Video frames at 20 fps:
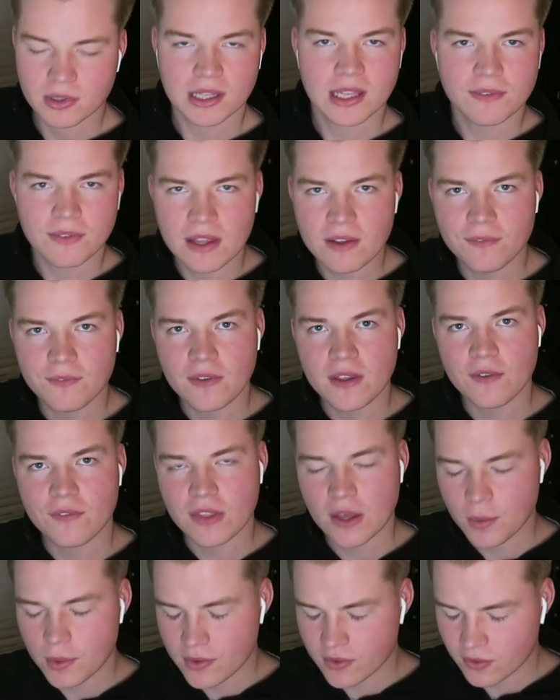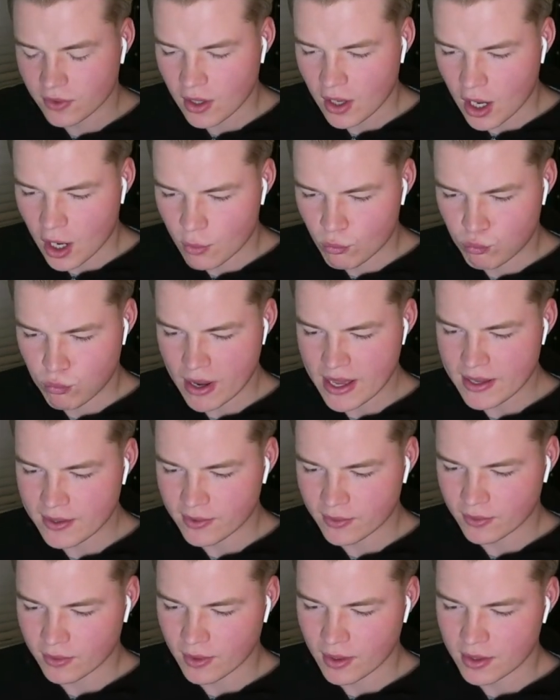Like, if there was a
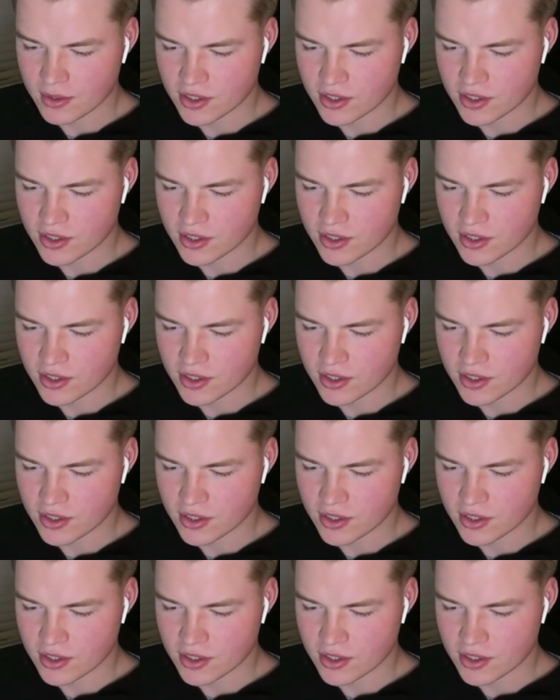race